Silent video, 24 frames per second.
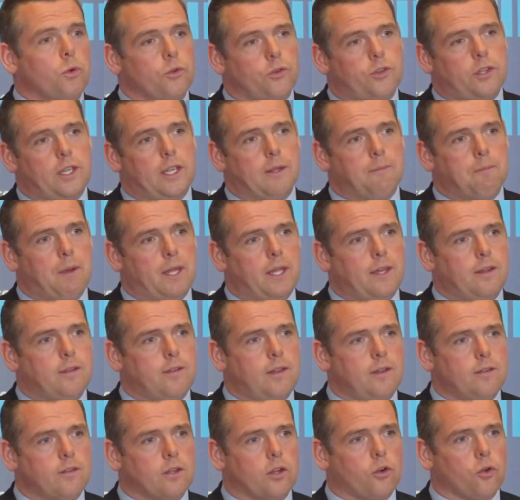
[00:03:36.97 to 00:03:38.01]
will see in many
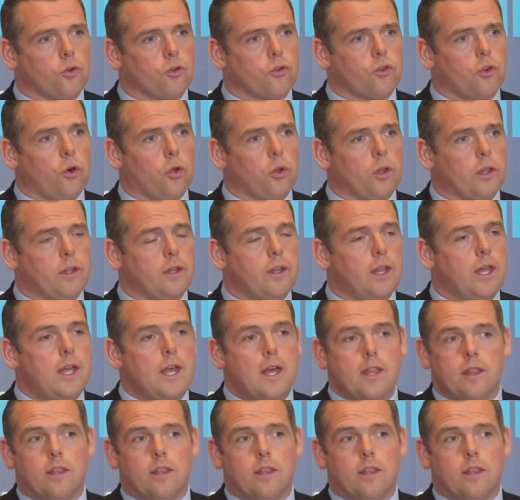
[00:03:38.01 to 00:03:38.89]
seats across Scotland